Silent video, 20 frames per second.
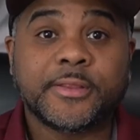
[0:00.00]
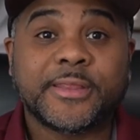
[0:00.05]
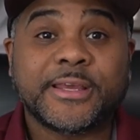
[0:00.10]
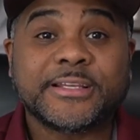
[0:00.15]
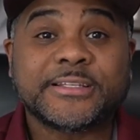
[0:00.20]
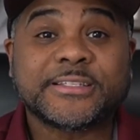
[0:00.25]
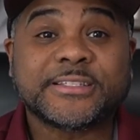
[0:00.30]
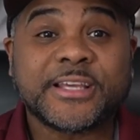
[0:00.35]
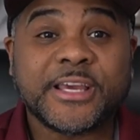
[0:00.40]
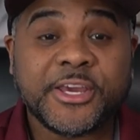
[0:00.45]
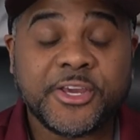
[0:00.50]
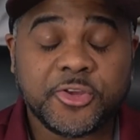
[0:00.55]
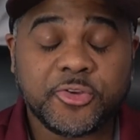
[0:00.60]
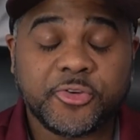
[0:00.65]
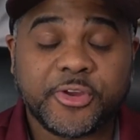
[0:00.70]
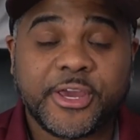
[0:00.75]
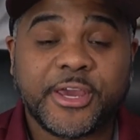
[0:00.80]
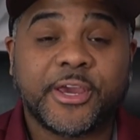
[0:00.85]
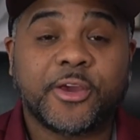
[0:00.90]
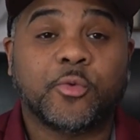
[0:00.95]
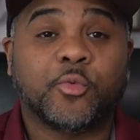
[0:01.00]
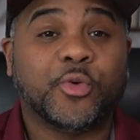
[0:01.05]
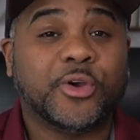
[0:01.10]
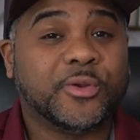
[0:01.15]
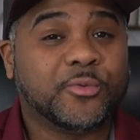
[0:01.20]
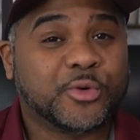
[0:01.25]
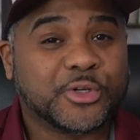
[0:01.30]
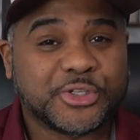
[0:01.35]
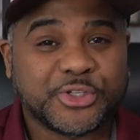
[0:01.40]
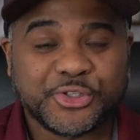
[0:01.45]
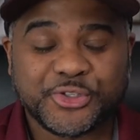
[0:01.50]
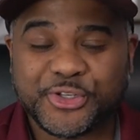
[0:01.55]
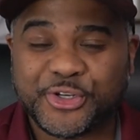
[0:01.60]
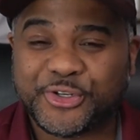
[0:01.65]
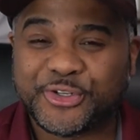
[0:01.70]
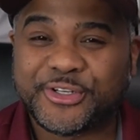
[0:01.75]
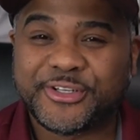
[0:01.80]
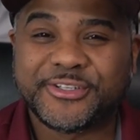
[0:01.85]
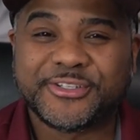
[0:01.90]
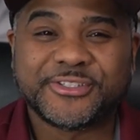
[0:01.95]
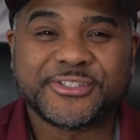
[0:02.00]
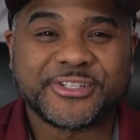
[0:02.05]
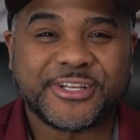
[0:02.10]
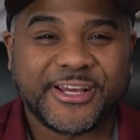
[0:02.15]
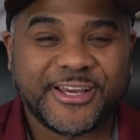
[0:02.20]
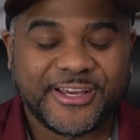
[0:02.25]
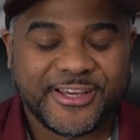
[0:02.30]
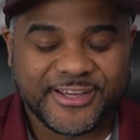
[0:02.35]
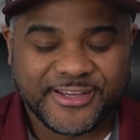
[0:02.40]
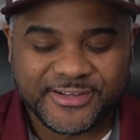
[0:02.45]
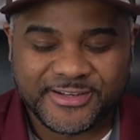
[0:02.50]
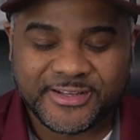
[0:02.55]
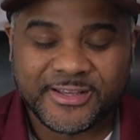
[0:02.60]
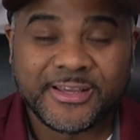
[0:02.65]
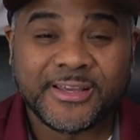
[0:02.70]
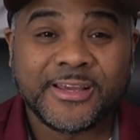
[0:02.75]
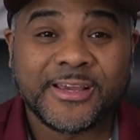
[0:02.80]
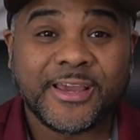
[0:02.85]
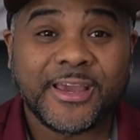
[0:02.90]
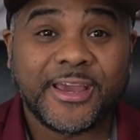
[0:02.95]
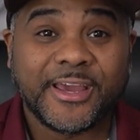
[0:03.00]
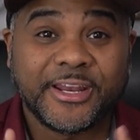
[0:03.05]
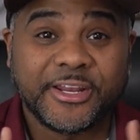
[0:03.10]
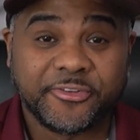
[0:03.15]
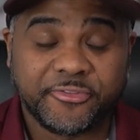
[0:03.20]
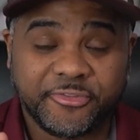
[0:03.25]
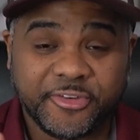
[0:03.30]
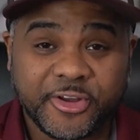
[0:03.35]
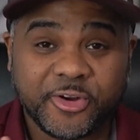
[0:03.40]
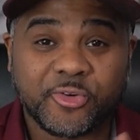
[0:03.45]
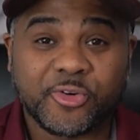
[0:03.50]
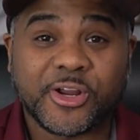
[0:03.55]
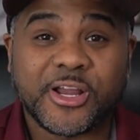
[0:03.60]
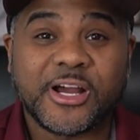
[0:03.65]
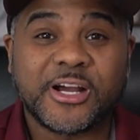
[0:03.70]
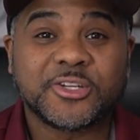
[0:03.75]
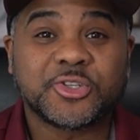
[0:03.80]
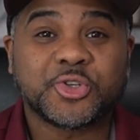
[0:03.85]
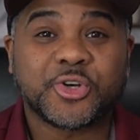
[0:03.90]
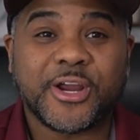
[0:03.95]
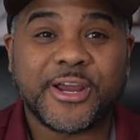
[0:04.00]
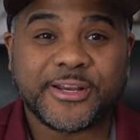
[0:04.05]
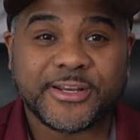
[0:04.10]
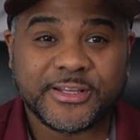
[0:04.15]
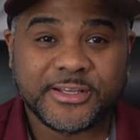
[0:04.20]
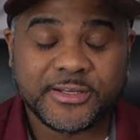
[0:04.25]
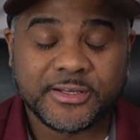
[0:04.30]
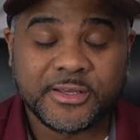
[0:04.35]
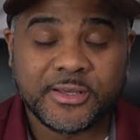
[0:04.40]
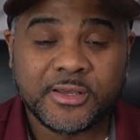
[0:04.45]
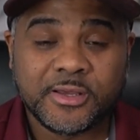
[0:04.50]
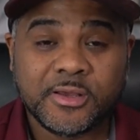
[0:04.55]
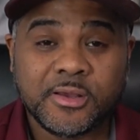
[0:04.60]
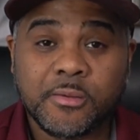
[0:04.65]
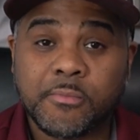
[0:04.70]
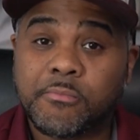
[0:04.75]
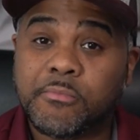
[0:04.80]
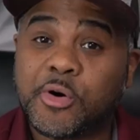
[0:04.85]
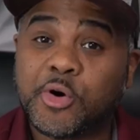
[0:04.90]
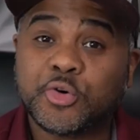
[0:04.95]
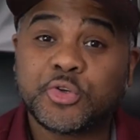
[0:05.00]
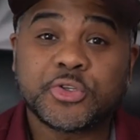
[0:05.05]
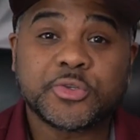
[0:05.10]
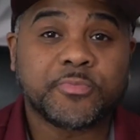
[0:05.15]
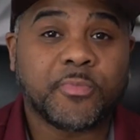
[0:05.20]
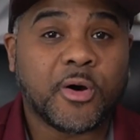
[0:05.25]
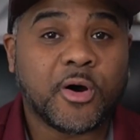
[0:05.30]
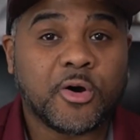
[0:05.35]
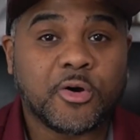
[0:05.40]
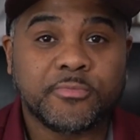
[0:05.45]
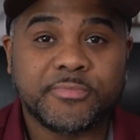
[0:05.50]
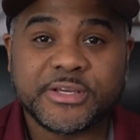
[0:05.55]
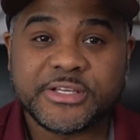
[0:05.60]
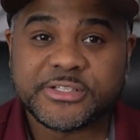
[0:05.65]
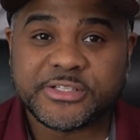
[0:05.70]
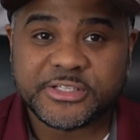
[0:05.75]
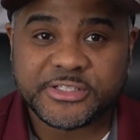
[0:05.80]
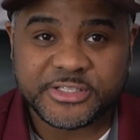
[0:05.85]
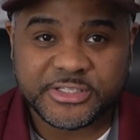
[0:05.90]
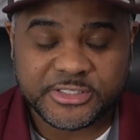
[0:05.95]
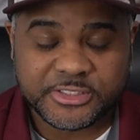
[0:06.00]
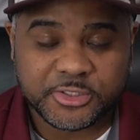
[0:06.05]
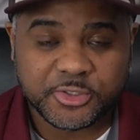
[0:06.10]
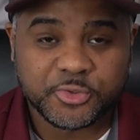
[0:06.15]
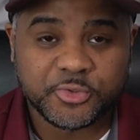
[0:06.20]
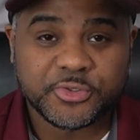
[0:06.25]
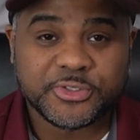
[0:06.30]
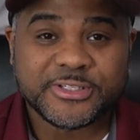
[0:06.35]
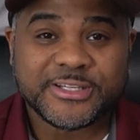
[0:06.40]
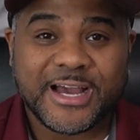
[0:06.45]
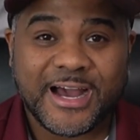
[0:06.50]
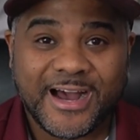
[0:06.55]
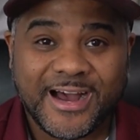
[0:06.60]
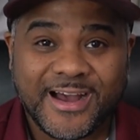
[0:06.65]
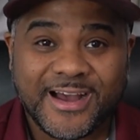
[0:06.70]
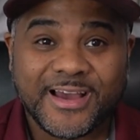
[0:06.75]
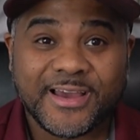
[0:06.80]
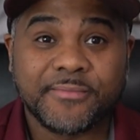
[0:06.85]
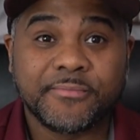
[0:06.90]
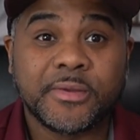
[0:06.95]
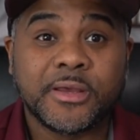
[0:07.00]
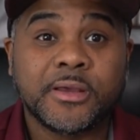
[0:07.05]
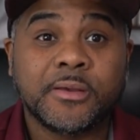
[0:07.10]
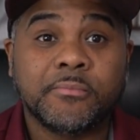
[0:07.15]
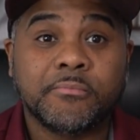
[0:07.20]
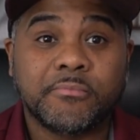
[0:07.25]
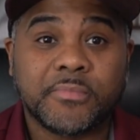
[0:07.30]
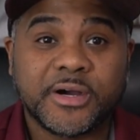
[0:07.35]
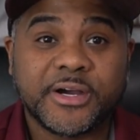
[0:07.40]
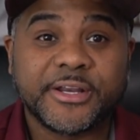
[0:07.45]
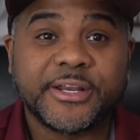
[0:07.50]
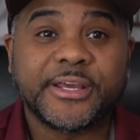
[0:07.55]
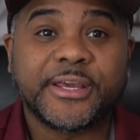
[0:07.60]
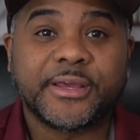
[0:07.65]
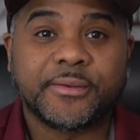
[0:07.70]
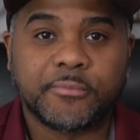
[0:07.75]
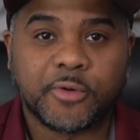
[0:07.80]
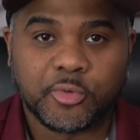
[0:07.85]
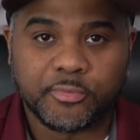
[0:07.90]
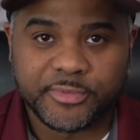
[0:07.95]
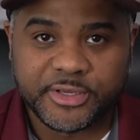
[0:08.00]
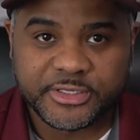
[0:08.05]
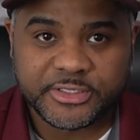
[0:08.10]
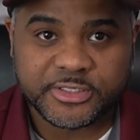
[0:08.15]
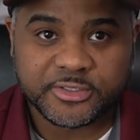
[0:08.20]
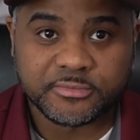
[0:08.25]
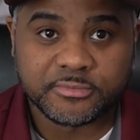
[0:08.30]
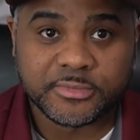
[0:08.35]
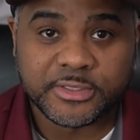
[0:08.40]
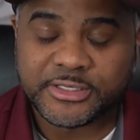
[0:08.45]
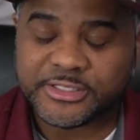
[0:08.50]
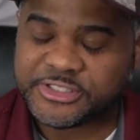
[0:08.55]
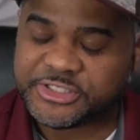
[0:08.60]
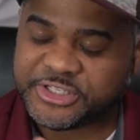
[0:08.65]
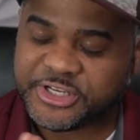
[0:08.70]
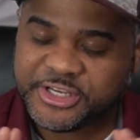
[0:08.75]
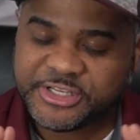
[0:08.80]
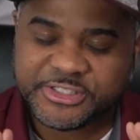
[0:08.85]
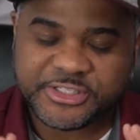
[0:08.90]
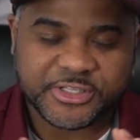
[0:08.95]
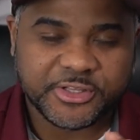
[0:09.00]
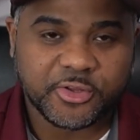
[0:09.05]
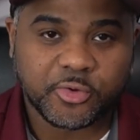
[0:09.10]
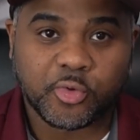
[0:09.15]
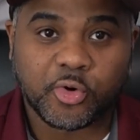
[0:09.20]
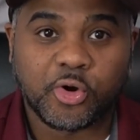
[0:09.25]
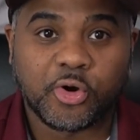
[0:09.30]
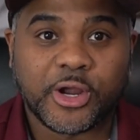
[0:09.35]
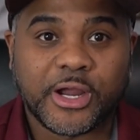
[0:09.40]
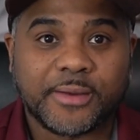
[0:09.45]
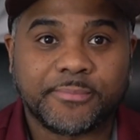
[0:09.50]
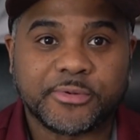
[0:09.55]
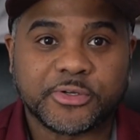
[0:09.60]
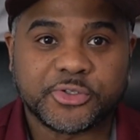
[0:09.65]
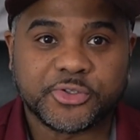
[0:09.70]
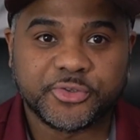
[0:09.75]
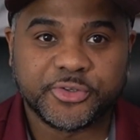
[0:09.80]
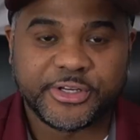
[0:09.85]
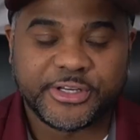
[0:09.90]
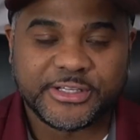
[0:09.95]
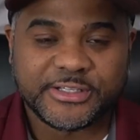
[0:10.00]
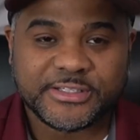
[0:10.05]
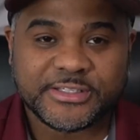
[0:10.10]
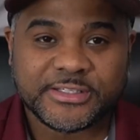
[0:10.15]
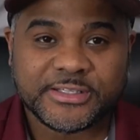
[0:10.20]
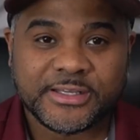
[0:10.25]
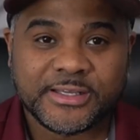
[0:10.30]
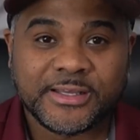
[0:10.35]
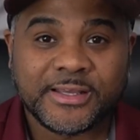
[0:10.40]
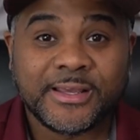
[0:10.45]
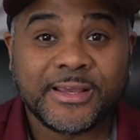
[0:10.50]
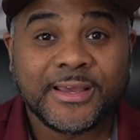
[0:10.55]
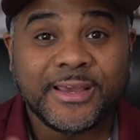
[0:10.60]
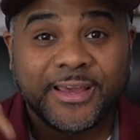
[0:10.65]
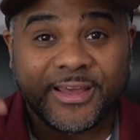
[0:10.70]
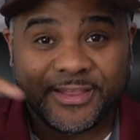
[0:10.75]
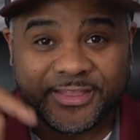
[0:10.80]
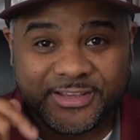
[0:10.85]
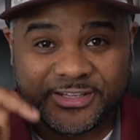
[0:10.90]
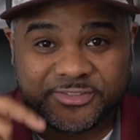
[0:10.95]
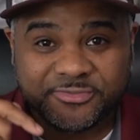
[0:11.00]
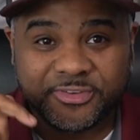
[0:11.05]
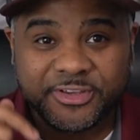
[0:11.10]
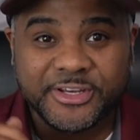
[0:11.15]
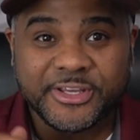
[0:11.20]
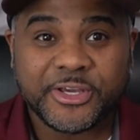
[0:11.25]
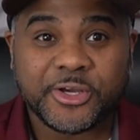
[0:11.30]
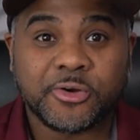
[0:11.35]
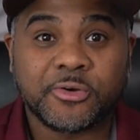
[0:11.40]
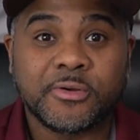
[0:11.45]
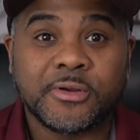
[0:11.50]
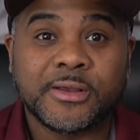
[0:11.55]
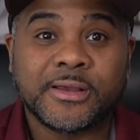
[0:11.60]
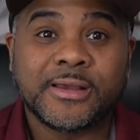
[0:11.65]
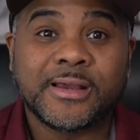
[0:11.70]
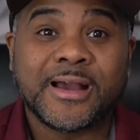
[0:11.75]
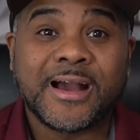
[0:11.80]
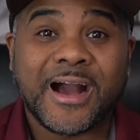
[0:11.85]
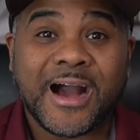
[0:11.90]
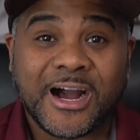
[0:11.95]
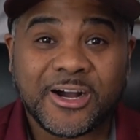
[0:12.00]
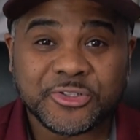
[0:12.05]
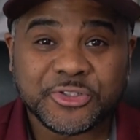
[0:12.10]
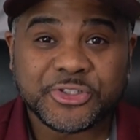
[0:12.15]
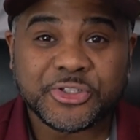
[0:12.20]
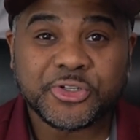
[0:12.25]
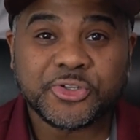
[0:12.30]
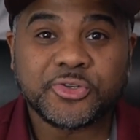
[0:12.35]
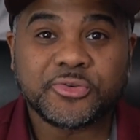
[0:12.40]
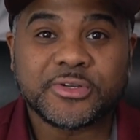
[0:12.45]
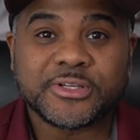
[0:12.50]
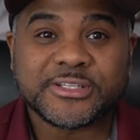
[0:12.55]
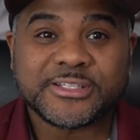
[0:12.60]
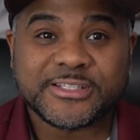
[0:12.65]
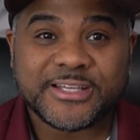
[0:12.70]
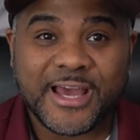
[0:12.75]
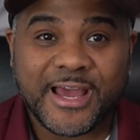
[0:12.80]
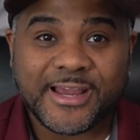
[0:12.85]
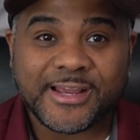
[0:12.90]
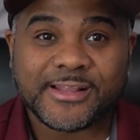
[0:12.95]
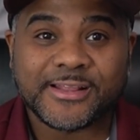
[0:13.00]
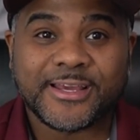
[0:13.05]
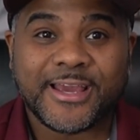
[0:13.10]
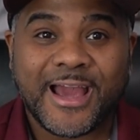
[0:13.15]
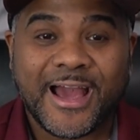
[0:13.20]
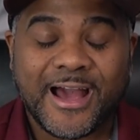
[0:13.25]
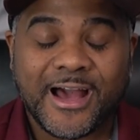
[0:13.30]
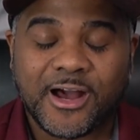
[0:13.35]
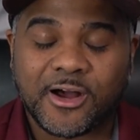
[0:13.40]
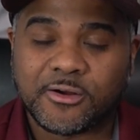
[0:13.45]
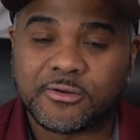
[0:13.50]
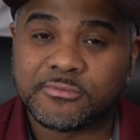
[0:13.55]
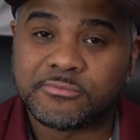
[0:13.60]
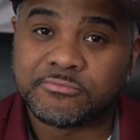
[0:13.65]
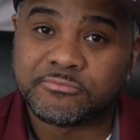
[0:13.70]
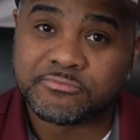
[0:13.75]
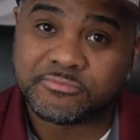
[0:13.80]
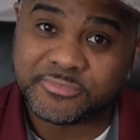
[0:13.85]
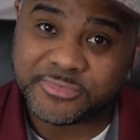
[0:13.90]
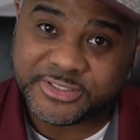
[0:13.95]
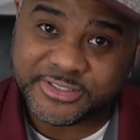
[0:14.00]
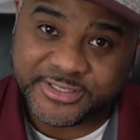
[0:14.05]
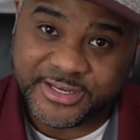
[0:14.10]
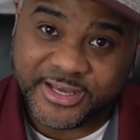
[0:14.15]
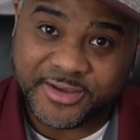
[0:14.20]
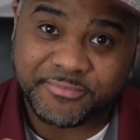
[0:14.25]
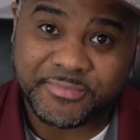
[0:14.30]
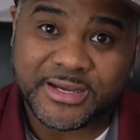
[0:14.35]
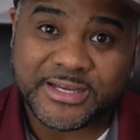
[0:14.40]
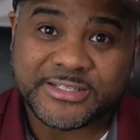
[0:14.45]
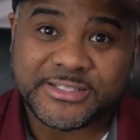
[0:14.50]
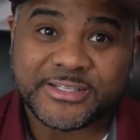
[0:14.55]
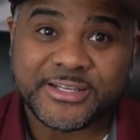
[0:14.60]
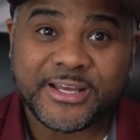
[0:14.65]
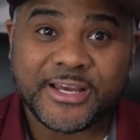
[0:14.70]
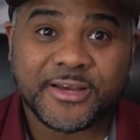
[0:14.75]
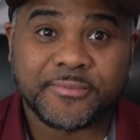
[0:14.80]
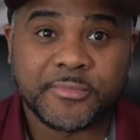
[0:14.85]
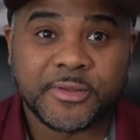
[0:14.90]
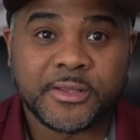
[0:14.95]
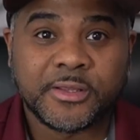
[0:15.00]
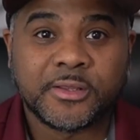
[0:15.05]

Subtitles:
They say you can't win what you don't understand, and in federal contracting, most small businesses lose time, money, and momentum chasing the wrong opportunities. In this video, I'll show you exactly how, step by step,